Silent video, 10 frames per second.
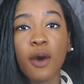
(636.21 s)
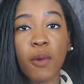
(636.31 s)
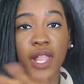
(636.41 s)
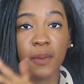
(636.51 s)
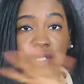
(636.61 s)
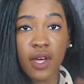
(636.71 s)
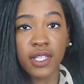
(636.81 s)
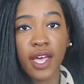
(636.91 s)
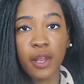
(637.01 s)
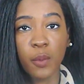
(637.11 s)
while I was
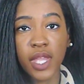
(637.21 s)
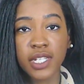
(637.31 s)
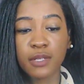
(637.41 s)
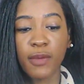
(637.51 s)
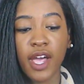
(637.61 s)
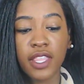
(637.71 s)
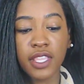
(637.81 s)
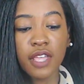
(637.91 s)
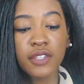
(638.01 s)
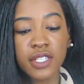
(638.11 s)
online waiting to buy
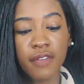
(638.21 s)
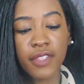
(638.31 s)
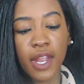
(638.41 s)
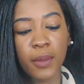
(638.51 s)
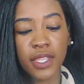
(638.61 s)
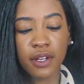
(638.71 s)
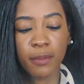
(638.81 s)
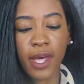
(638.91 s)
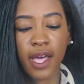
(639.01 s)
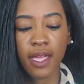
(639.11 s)
the other stuff that I went there
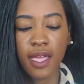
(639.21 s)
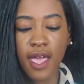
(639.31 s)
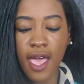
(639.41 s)
to buy,